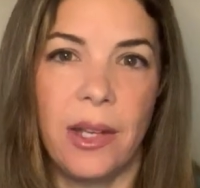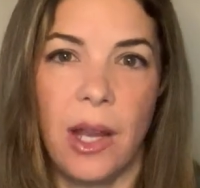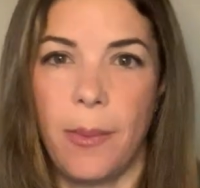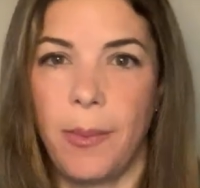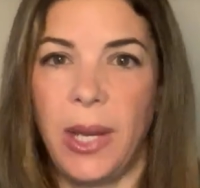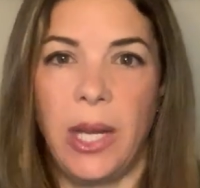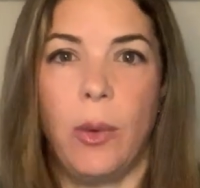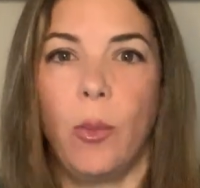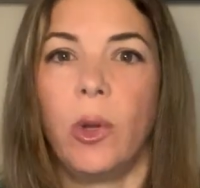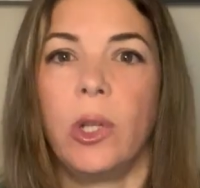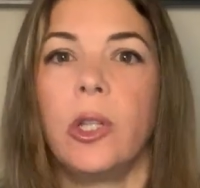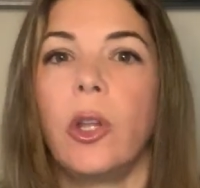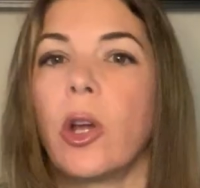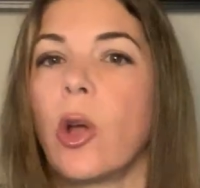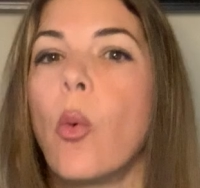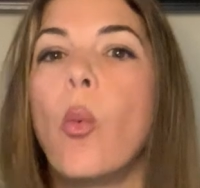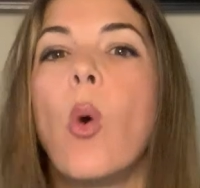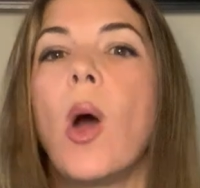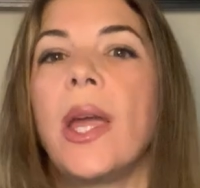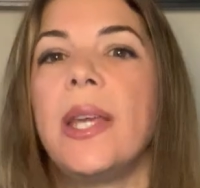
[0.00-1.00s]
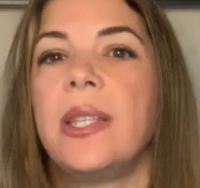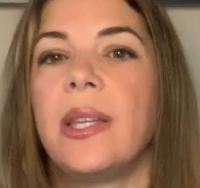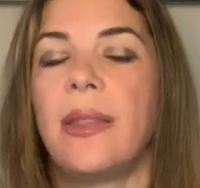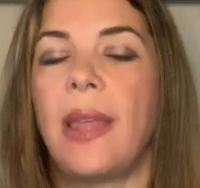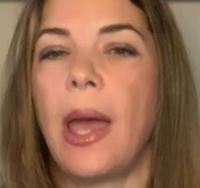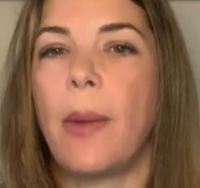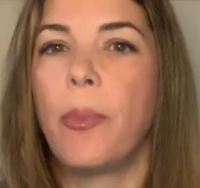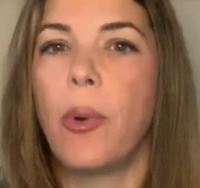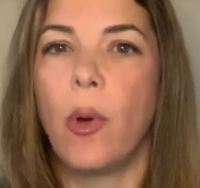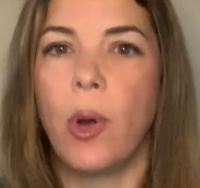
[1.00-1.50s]
I mean, it will look white at
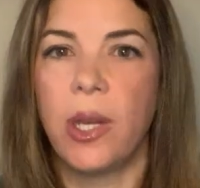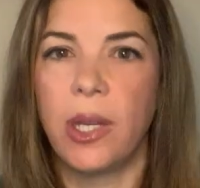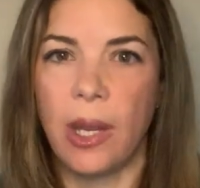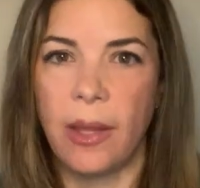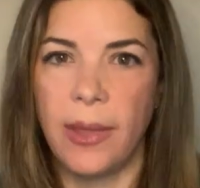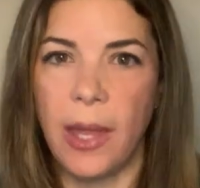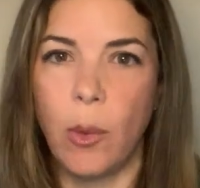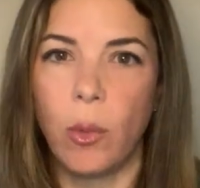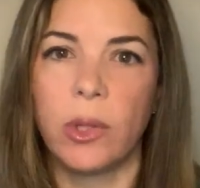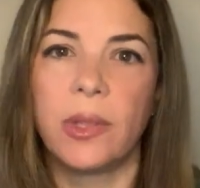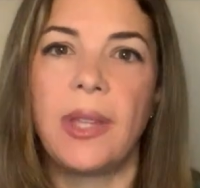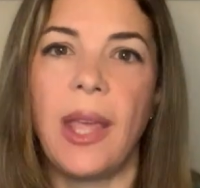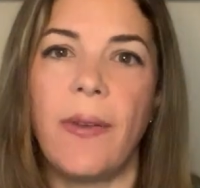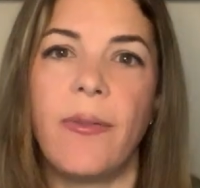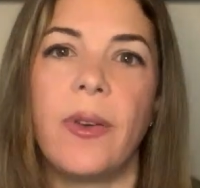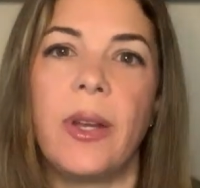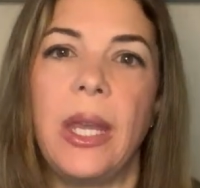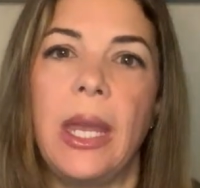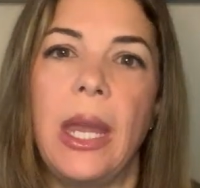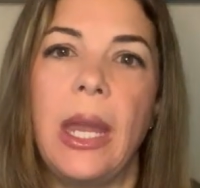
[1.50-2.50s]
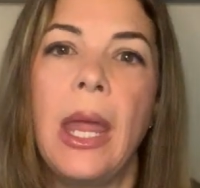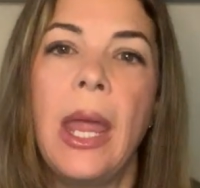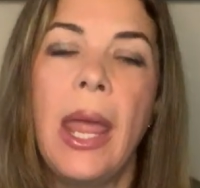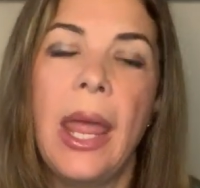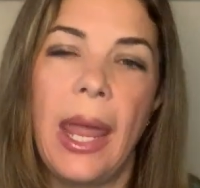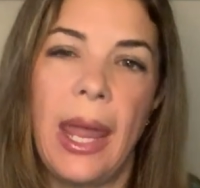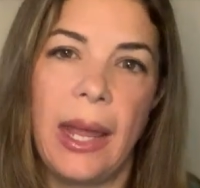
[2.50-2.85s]
that point and they will definitely